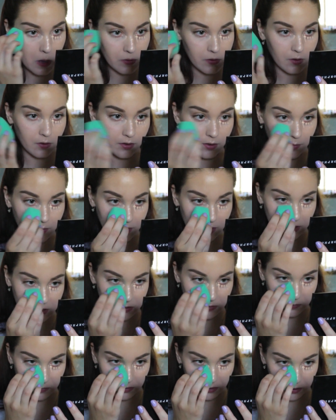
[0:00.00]
The only one
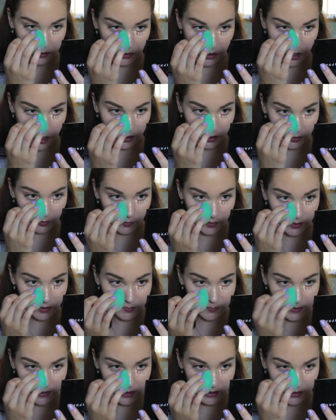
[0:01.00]
that's really not going
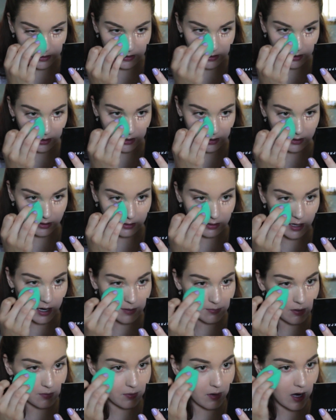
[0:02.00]
to be is the
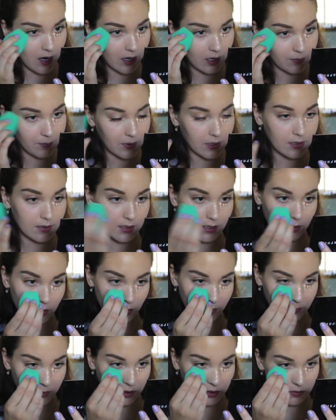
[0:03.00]
eyebrow product because I
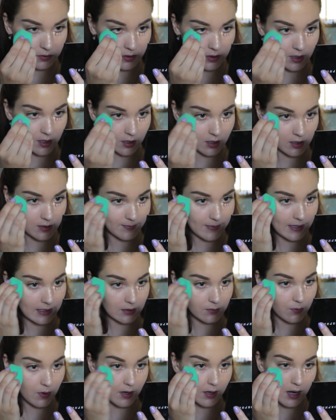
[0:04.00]
normally use the
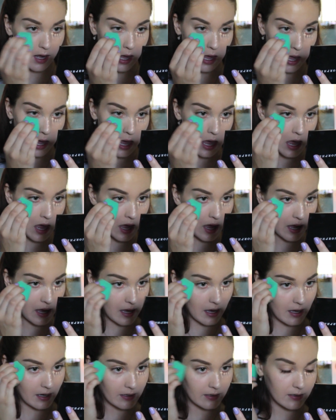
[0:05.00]
Cosmetics one
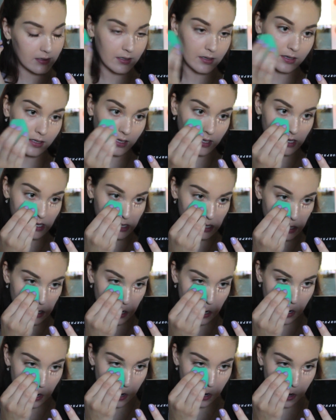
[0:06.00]
and the
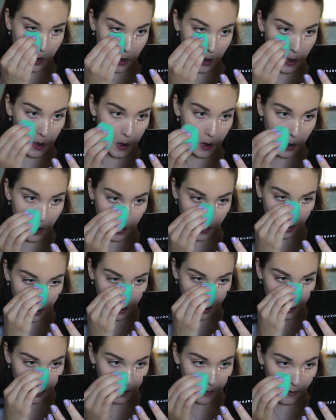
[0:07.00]

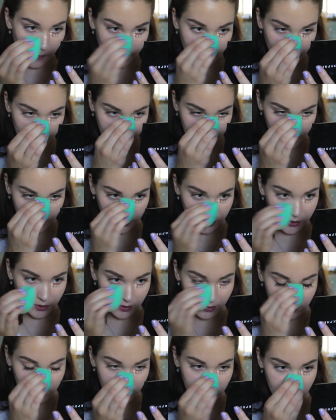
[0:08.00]

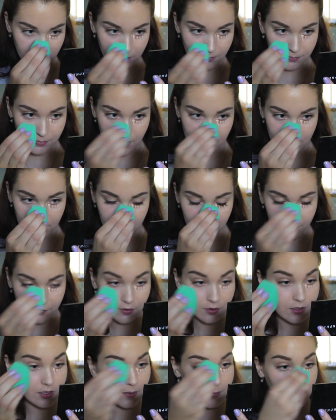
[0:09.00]
foundation. But
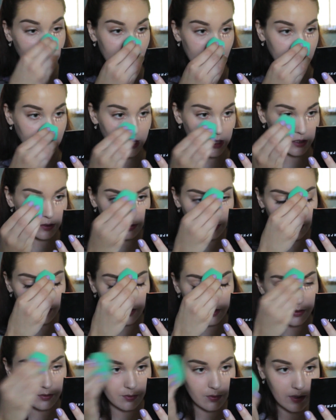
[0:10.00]
for summer I do
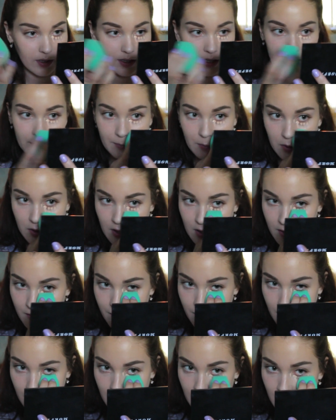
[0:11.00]
enjoy more
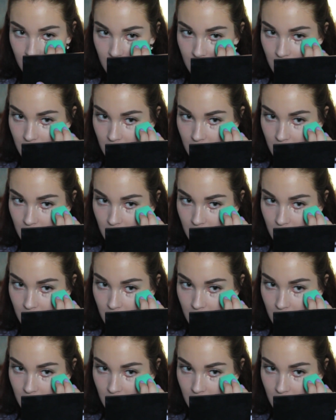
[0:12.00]
of a